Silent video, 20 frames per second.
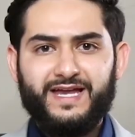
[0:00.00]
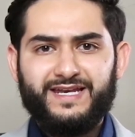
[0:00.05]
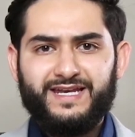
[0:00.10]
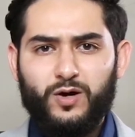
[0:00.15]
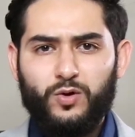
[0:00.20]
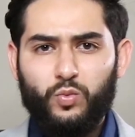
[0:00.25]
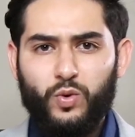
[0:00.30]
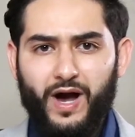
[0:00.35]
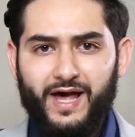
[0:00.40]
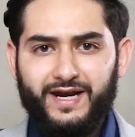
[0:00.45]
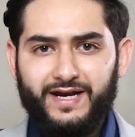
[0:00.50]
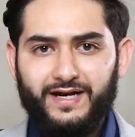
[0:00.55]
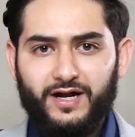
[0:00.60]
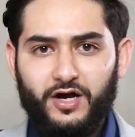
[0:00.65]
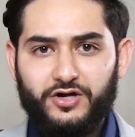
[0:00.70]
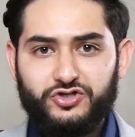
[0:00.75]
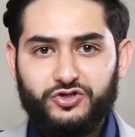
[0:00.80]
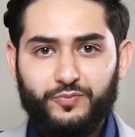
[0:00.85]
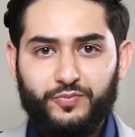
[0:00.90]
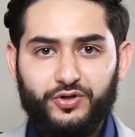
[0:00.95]
Now, why did
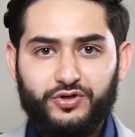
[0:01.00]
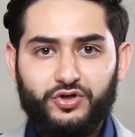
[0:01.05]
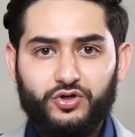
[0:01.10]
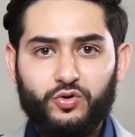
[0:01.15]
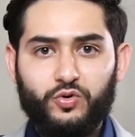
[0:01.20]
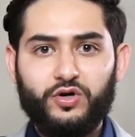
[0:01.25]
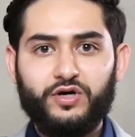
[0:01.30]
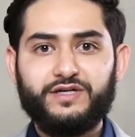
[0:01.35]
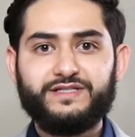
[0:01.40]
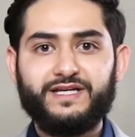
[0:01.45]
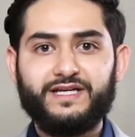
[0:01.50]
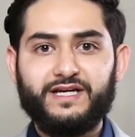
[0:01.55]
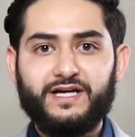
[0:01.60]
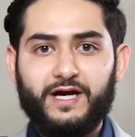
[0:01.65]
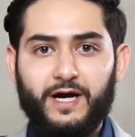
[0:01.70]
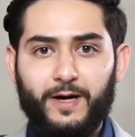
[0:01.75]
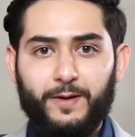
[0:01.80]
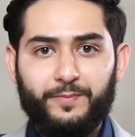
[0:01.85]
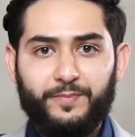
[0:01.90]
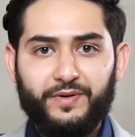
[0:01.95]
entrepreneurs and
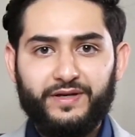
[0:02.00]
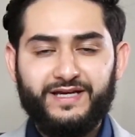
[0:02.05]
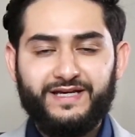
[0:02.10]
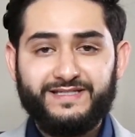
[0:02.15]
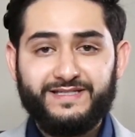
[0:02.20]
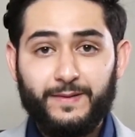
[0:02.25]
companies